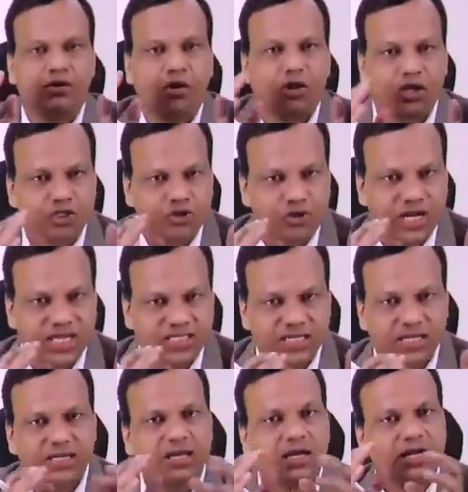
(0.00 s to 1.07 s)
cholesterol
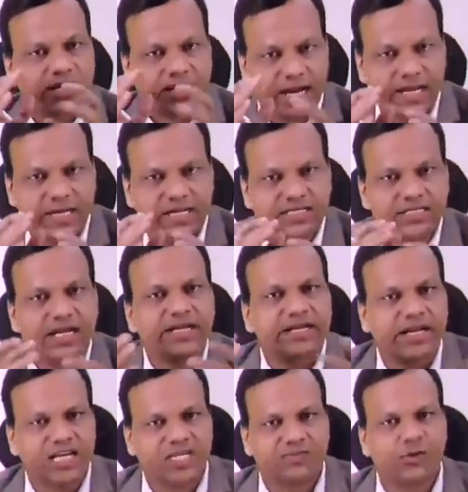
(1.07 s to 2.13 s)
ester triglyceride
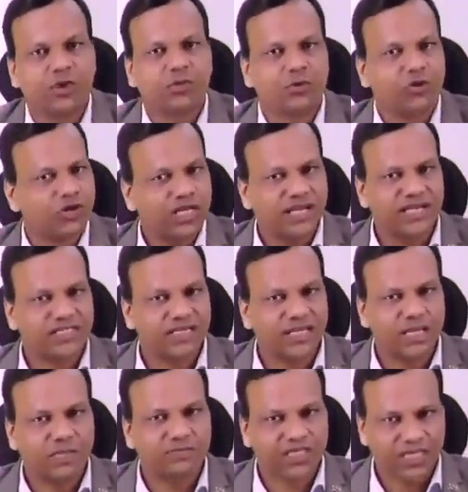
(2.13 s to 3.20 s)
transport protein. As the
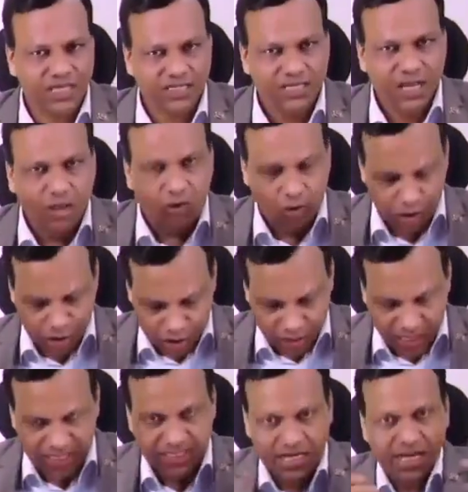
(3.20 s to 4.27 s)
name says, cholesterol
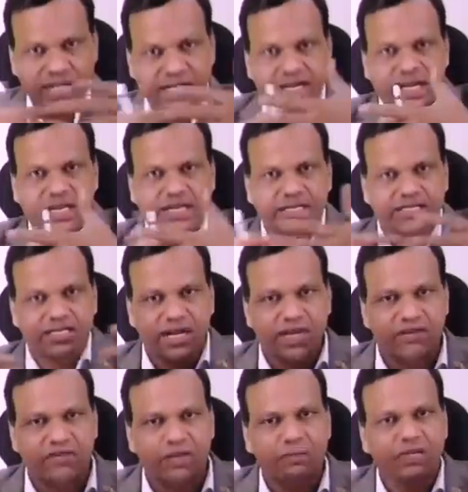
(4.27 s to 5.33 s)
ester and triglyceride
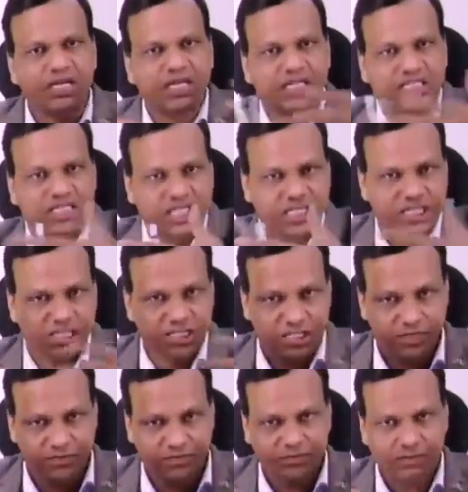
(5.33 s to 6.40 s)
will be
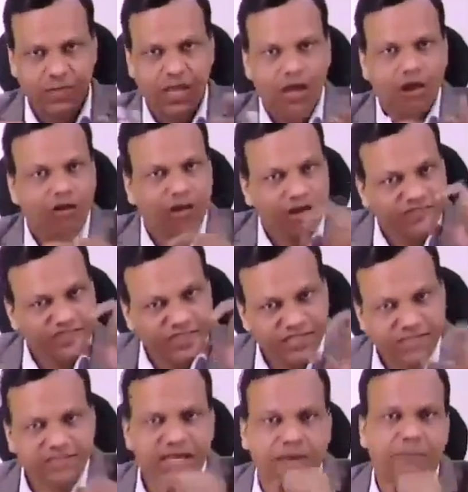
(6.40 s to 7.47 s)
exchanged. Now if
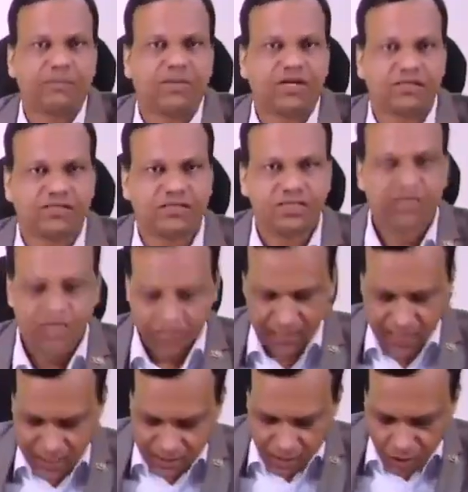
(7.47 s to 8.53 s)
this happens,
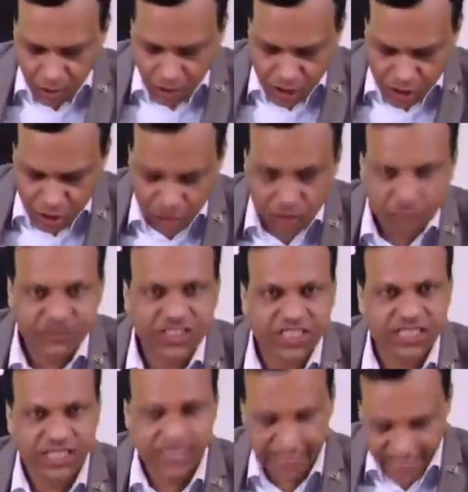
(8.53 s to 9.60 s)
then the cholesterol which
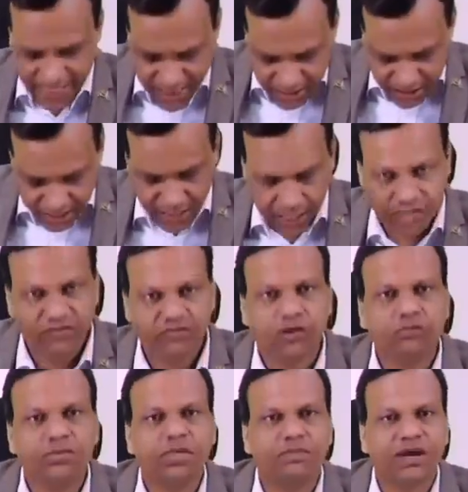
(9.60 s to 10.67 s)
it has taken from
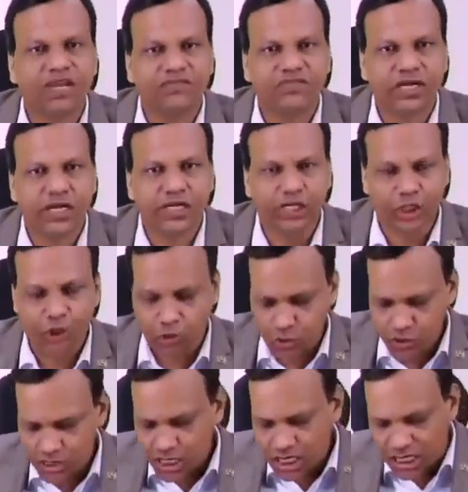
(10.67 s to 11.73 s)
the peripheral
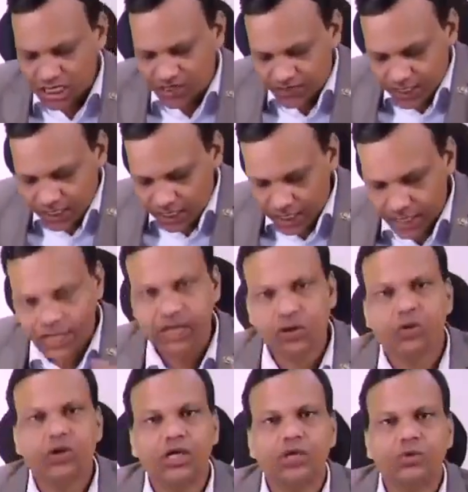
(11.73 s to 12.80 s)
tissues, it will again
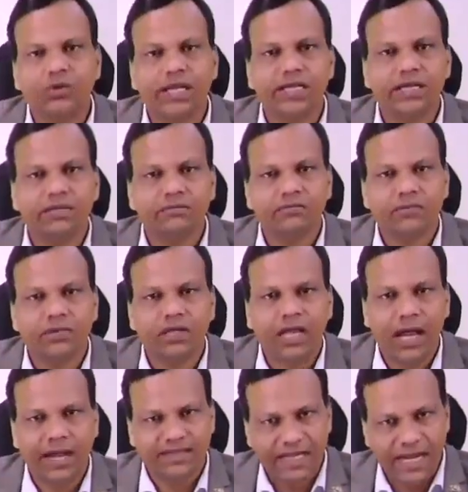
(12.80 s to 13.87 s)
go into LDL,
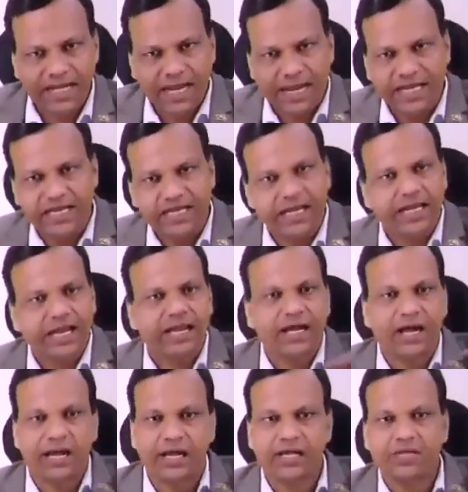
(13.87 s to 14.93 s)
and that LDL can
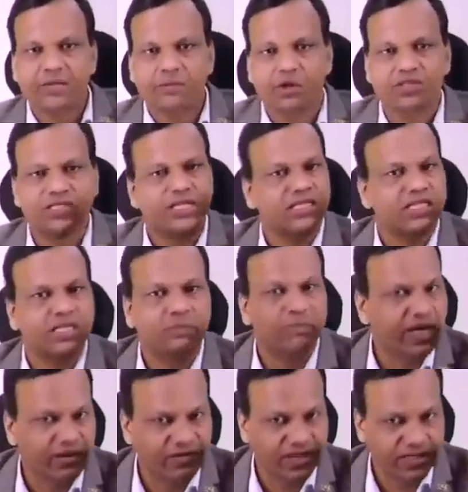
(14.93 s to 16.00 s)
again deposit in the
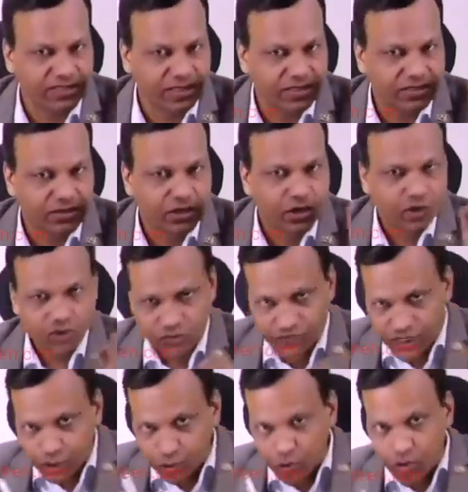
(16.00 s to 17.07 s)
blood vessels. So we
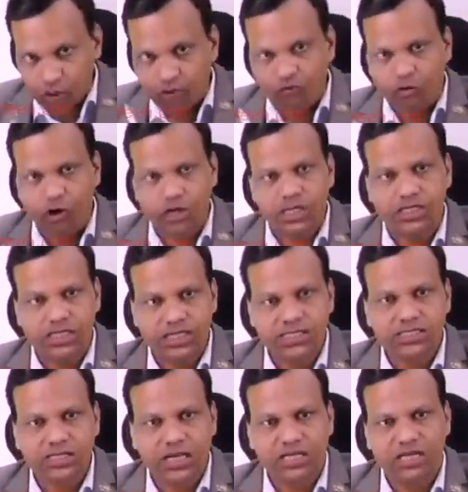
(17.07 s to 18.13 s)
do not want
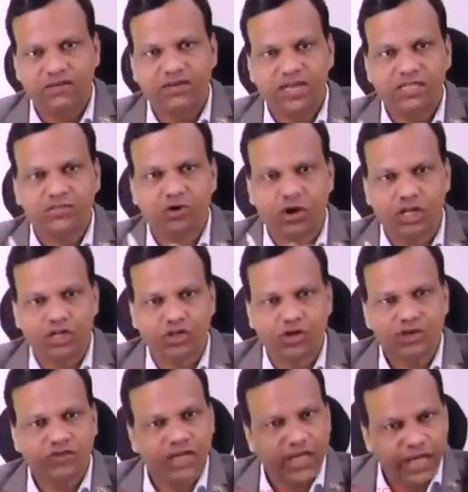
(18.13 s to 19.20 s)
this, otherwise
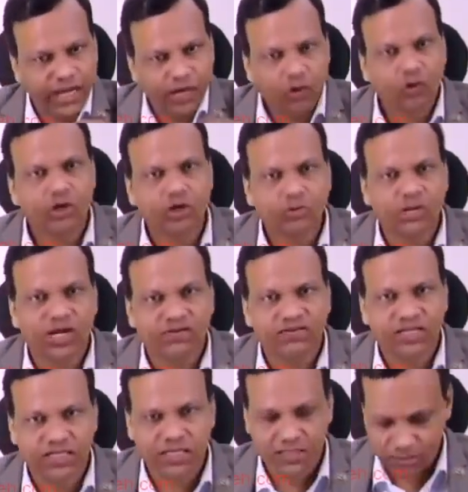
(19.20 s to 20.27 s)
cholesterol will again go into blood
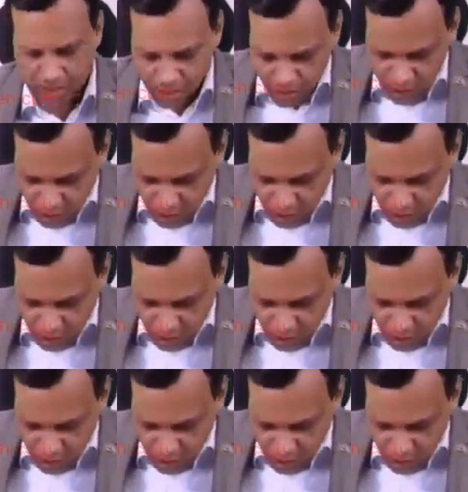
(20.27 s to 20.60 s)
vessels. So